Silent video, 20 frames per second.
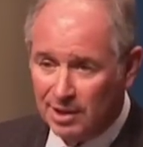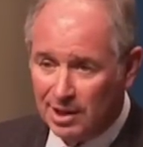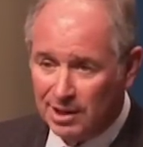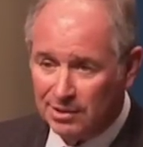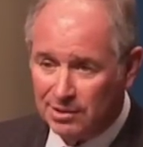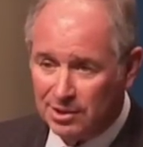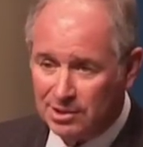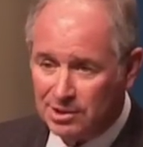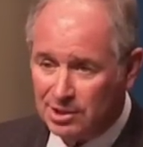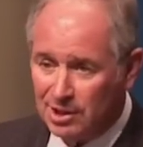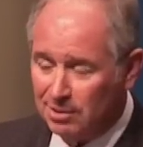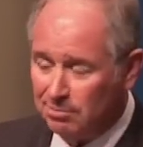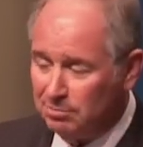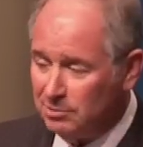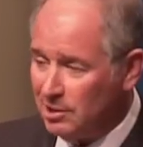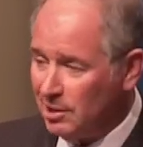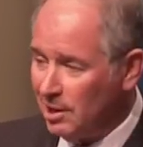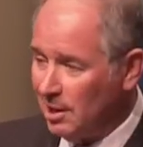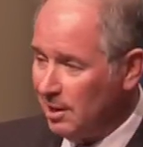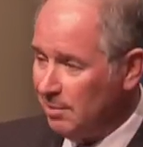at the
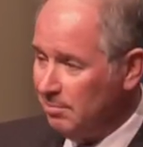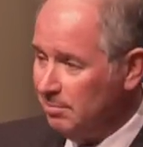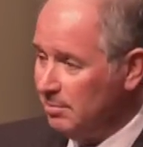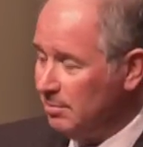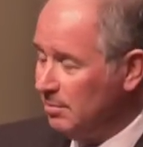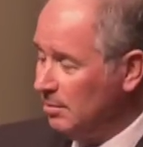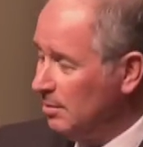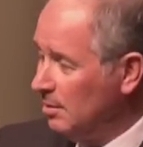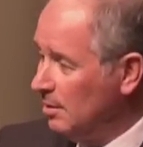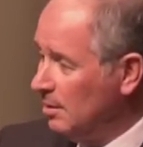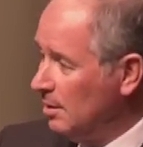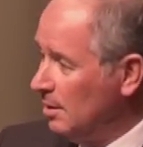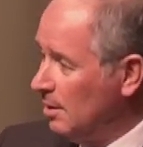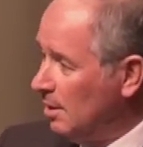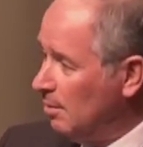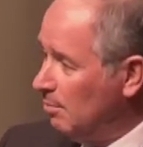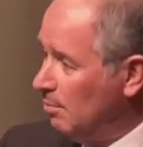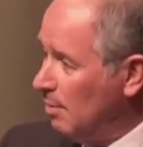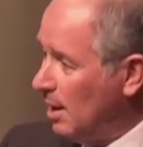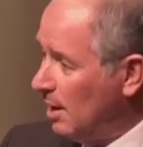same time.
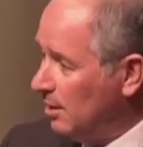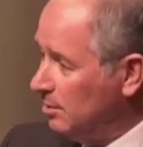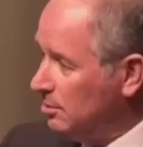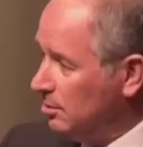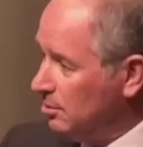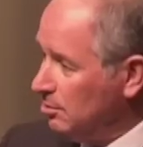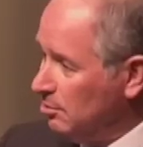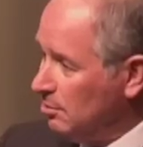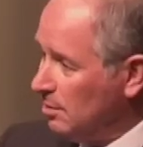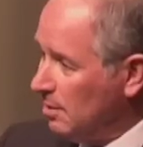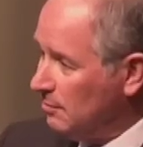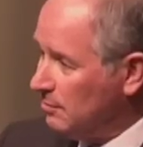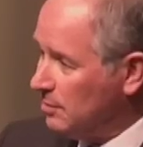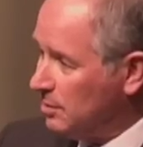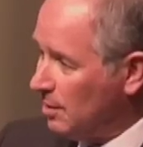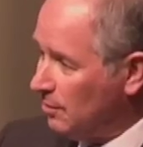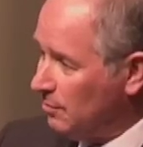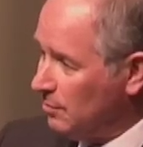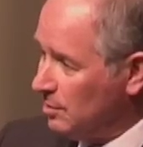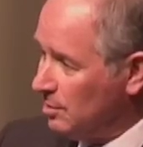Imagine you have
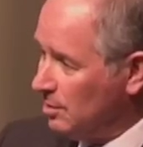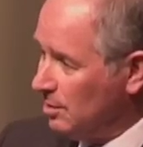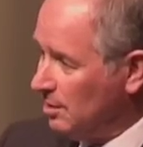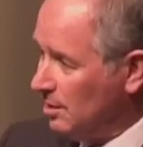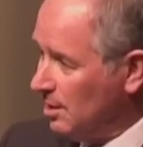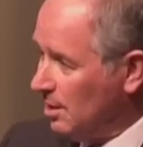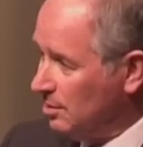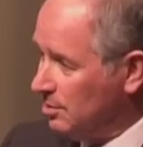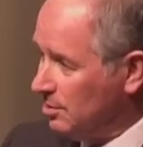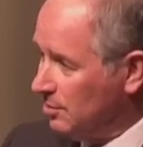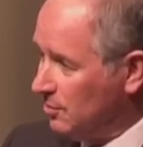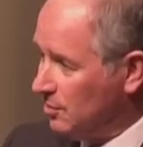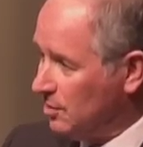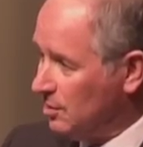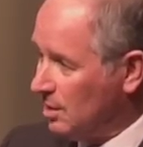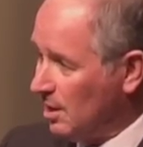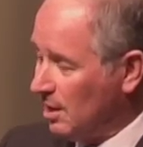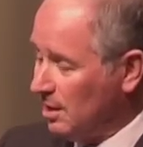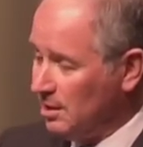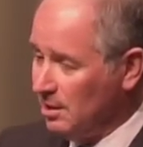17 heads of
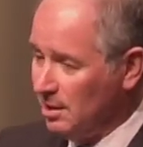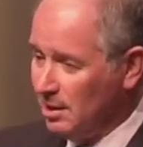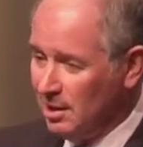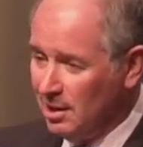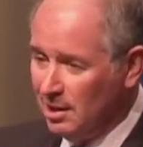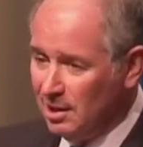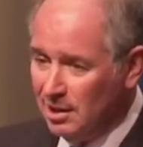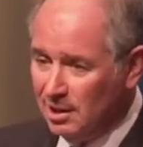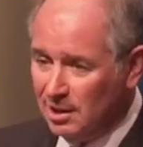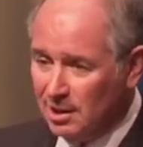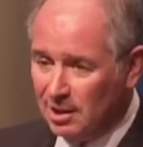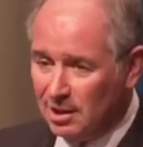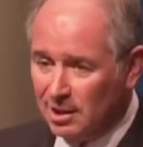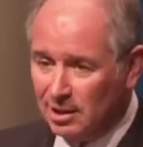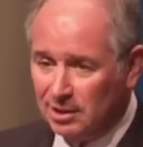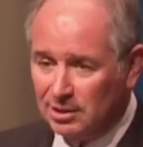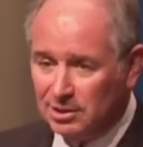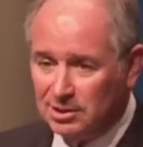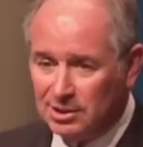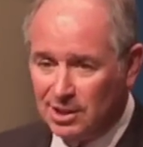state
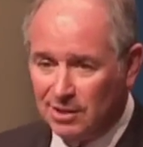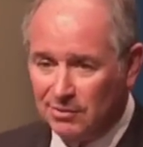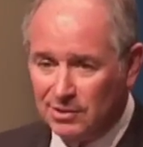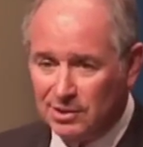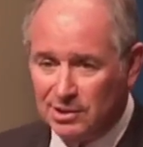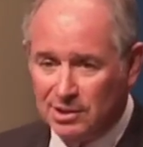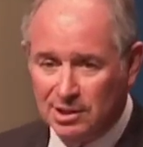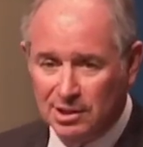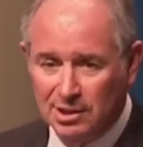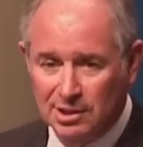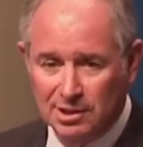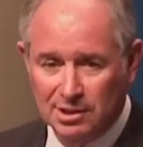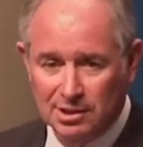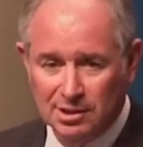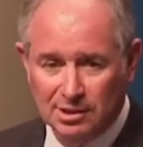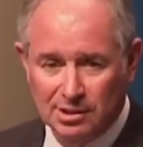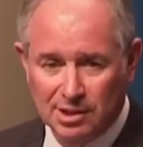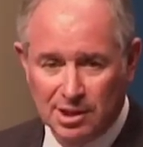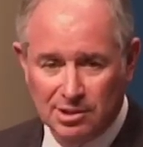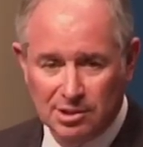uh,
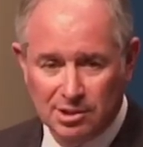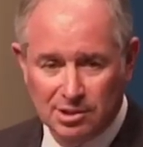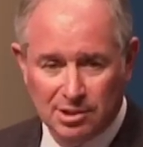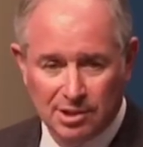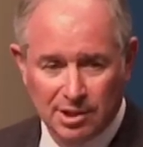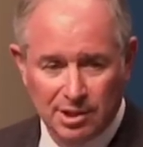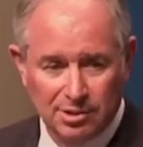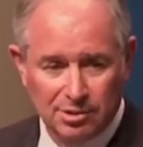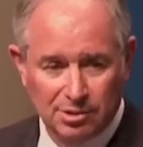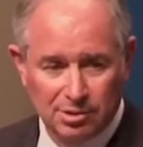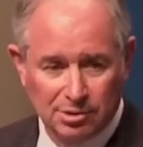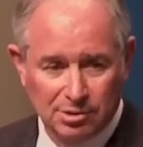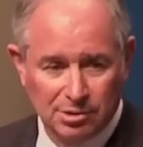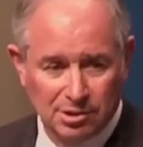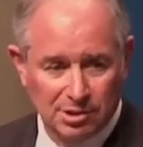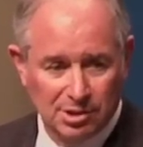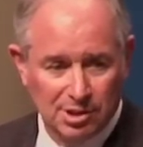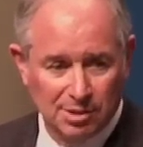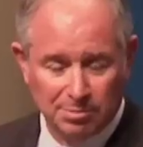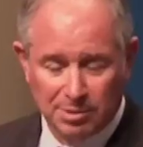17
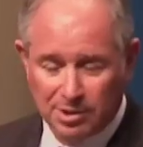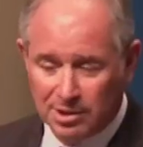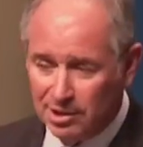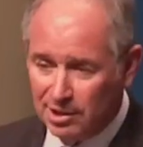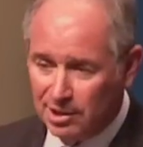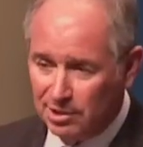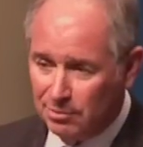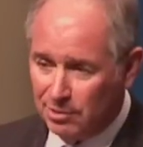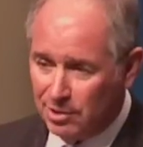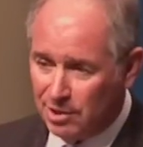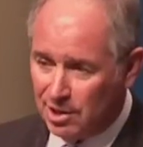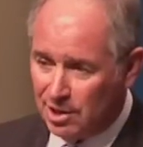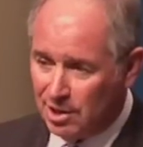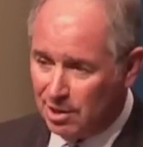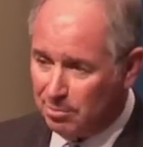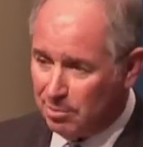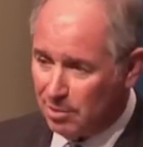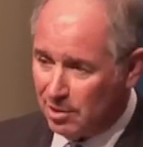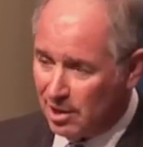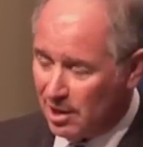legislatures, typically with an
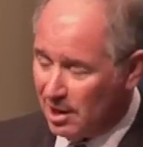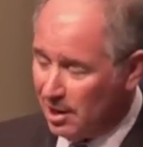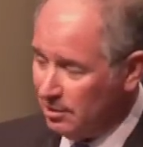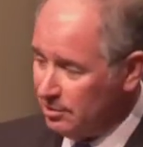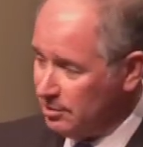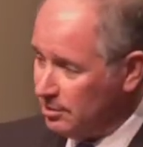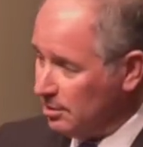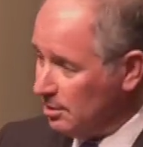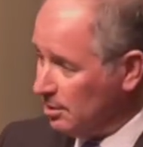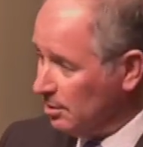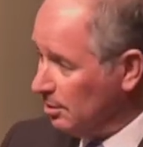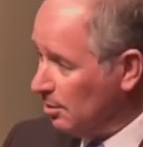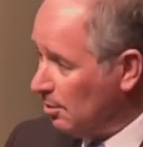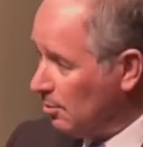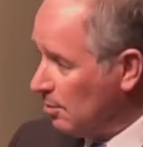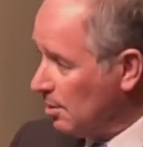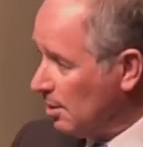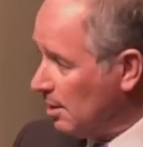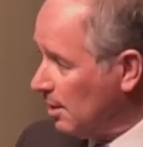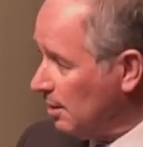upper house and a
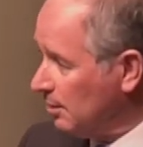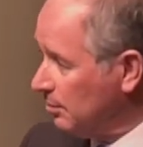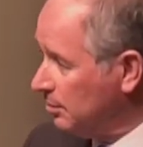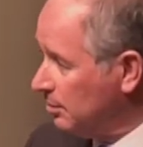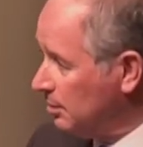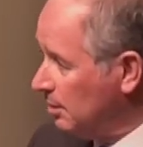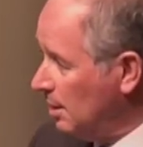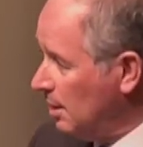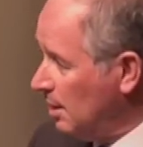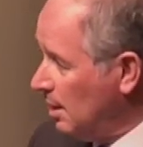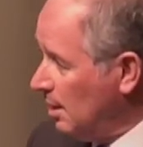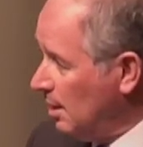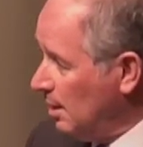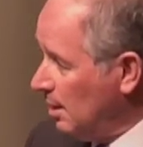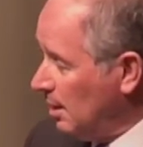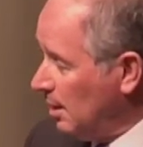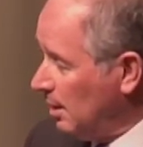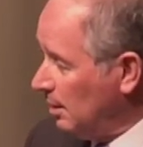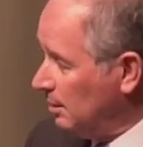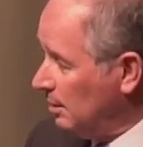lower house,
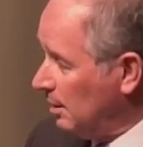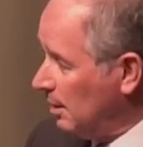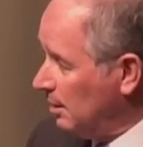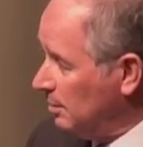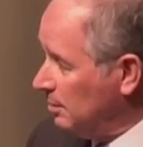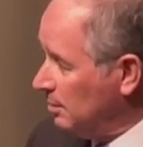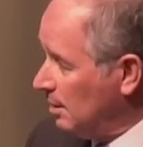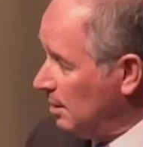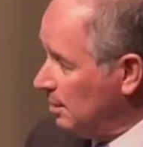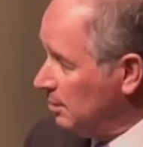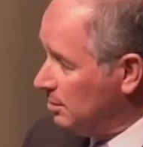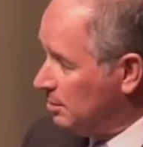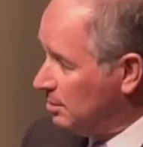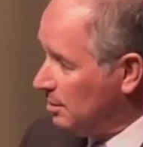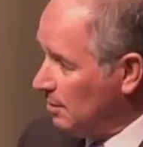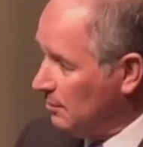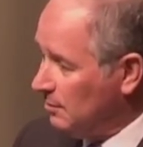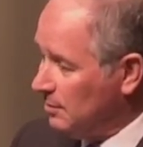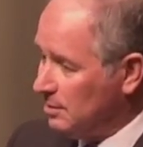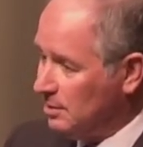and, and, and
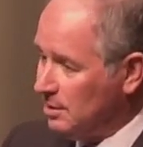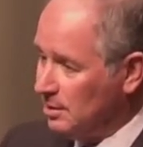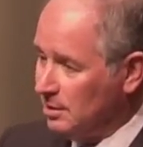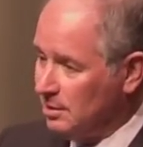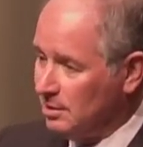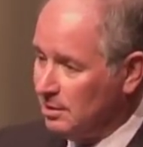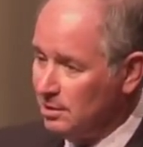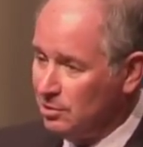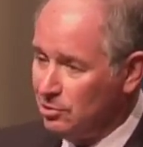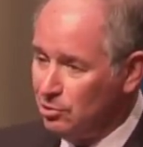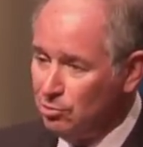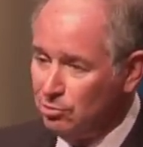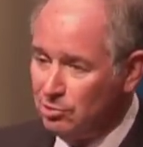17